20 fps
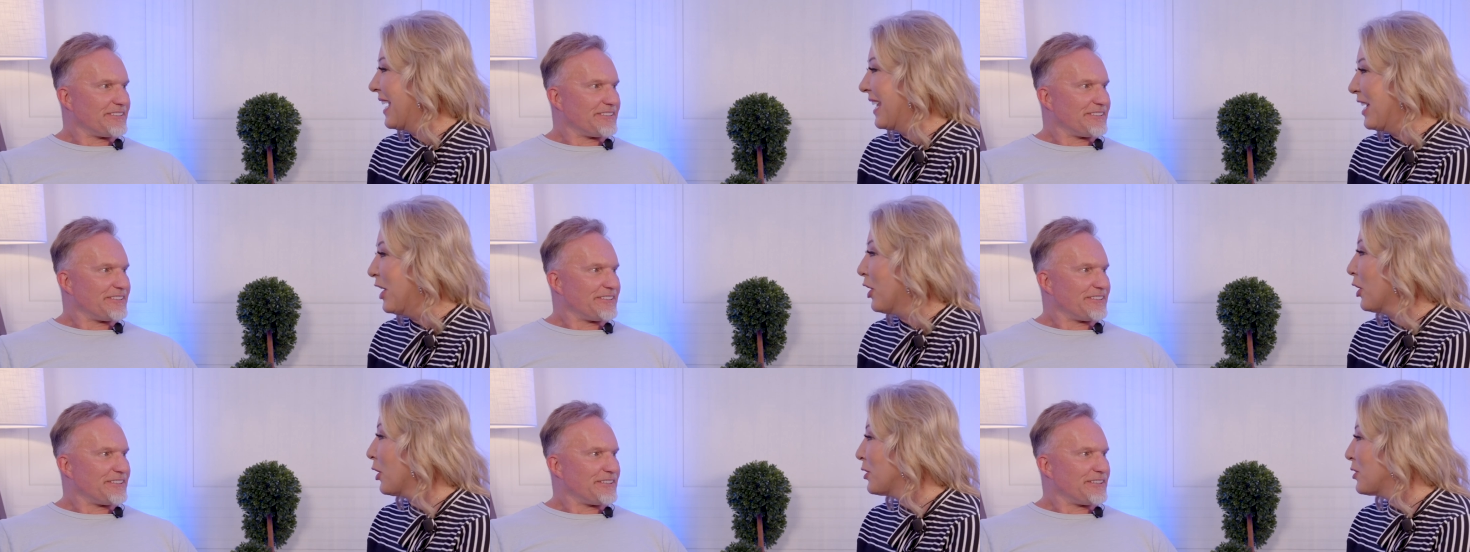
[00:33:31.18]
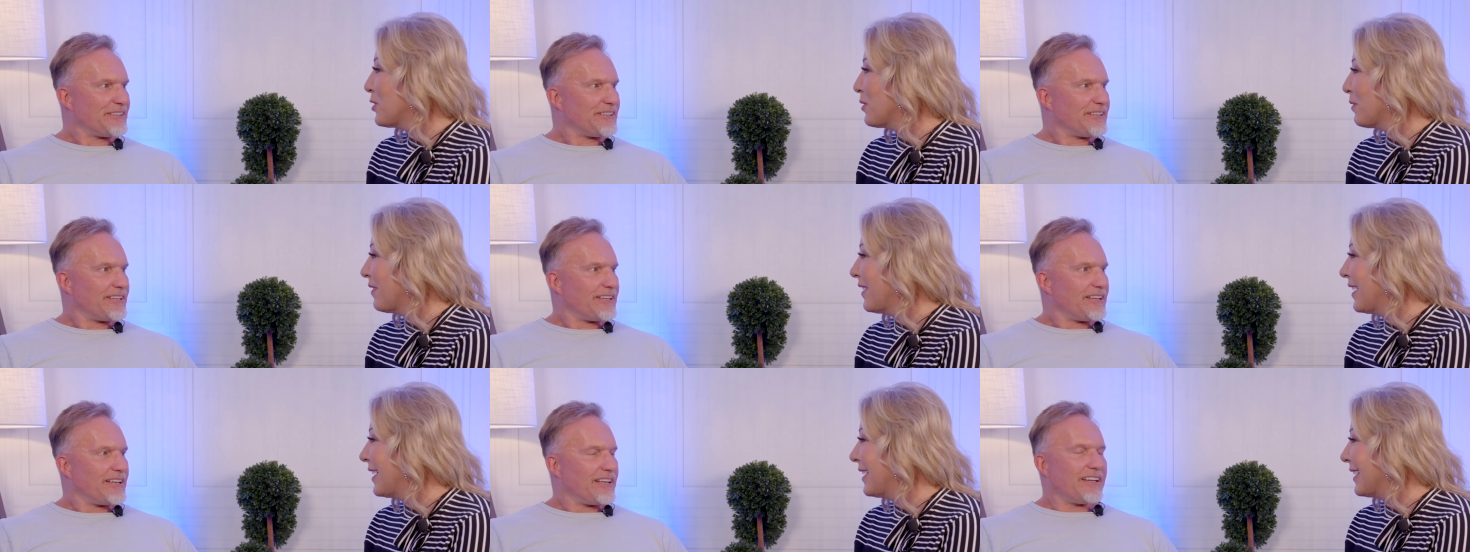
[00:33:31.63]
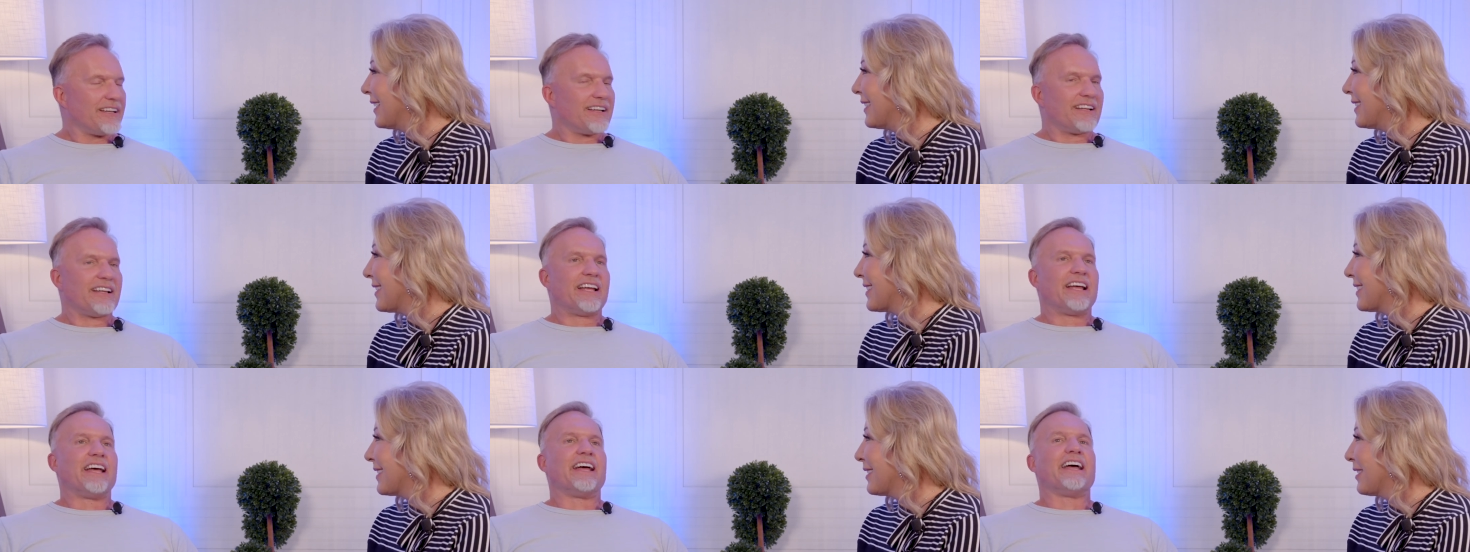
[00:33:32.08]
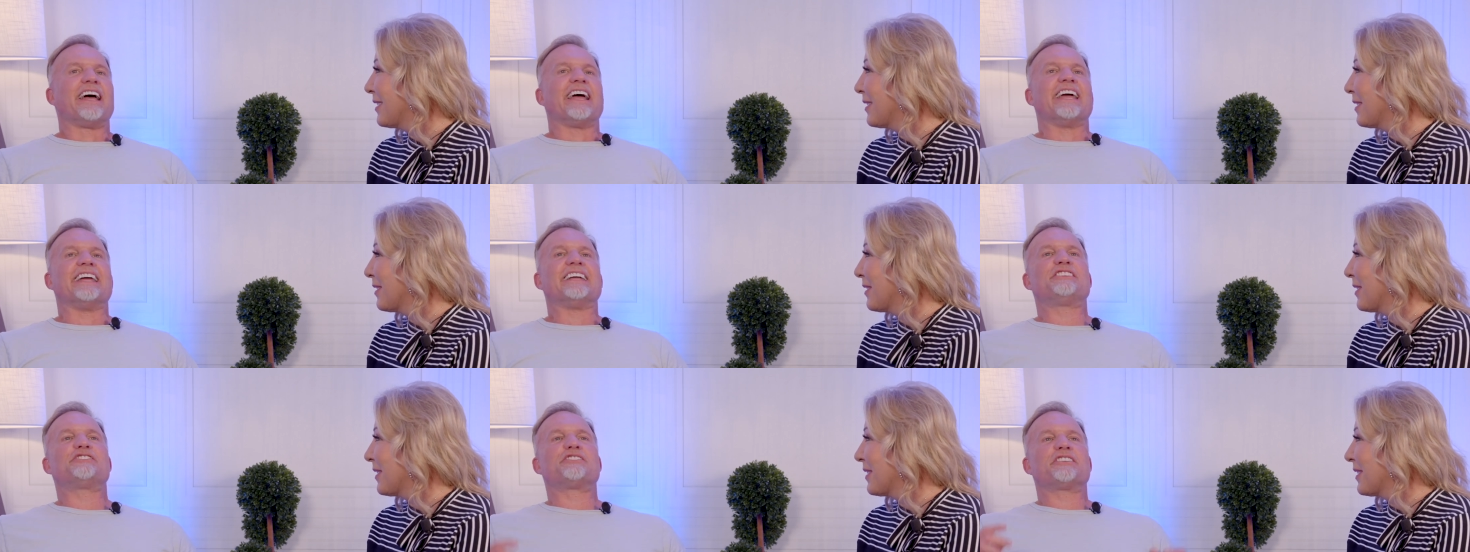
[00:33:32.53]
Speaker 1: and it hurt your feelings.
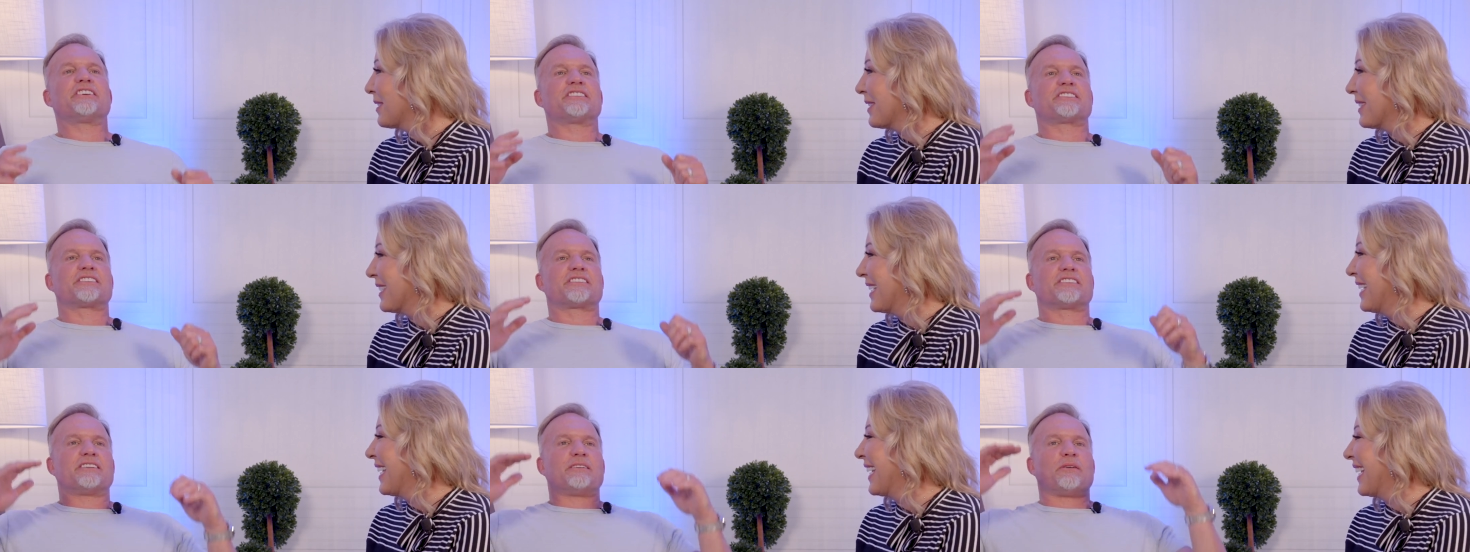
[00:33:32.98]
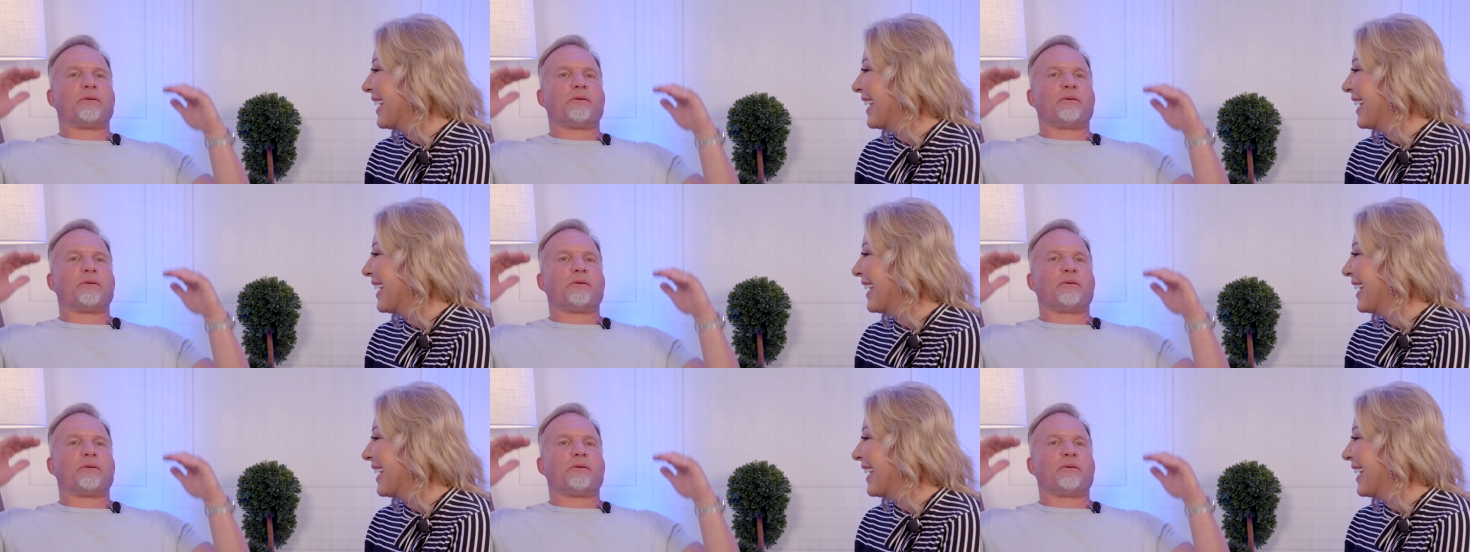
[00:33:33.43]
Speaker 2: He just